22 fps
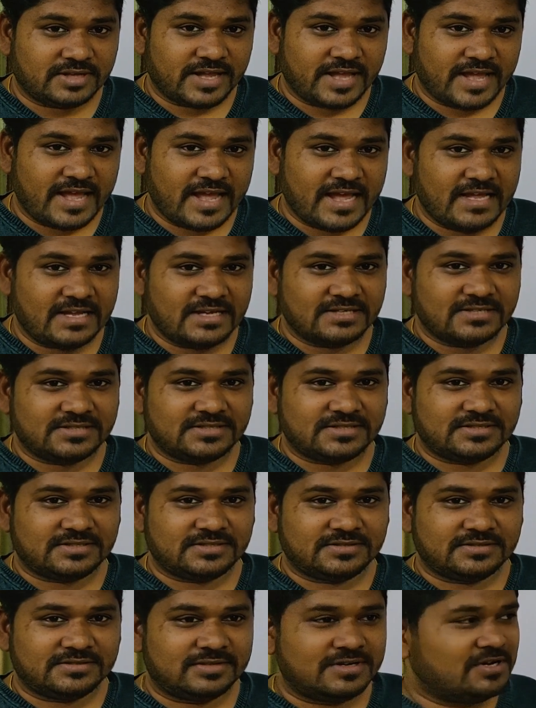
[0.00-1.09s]

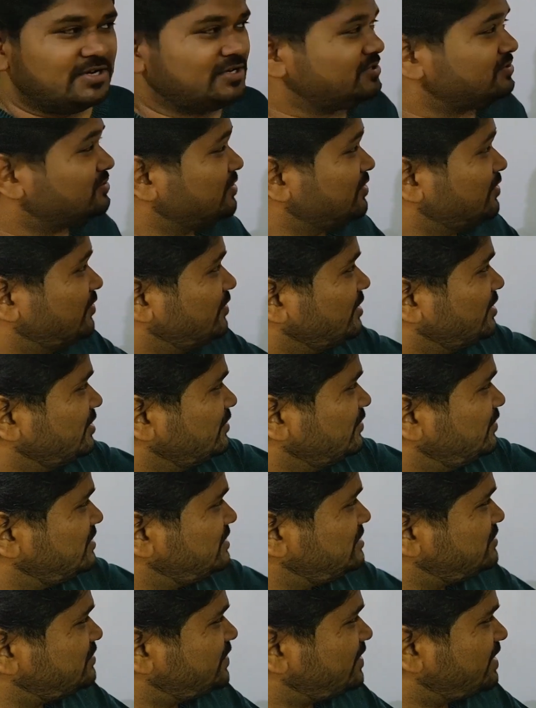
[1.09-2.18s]
Yes. So in
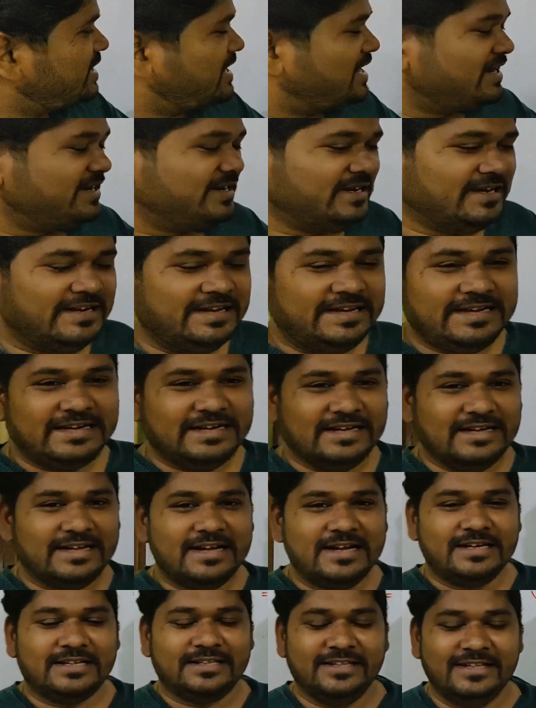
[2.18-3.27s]
which way I
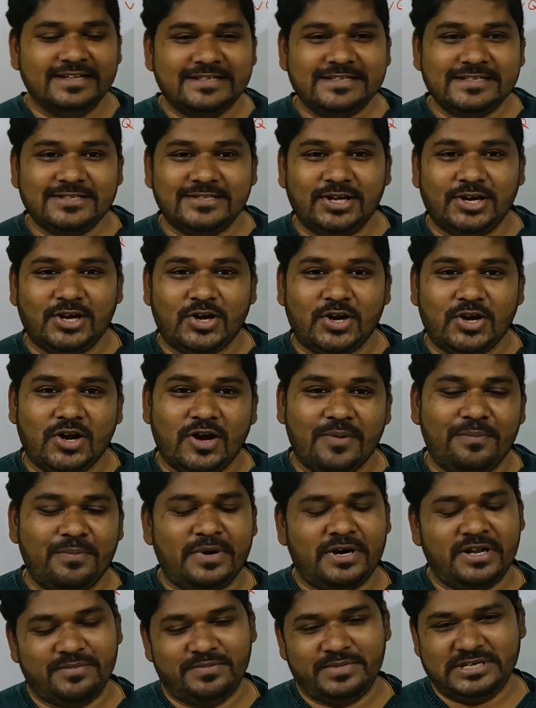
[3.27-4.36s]
did, this is the
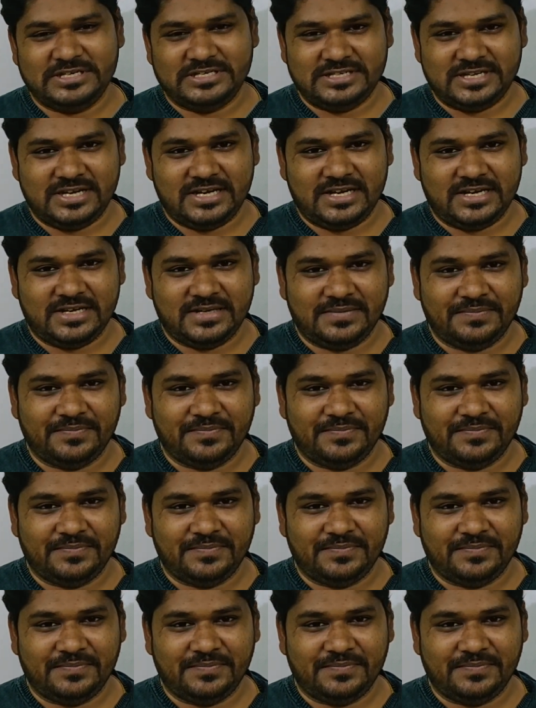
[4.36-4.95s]
common mistake.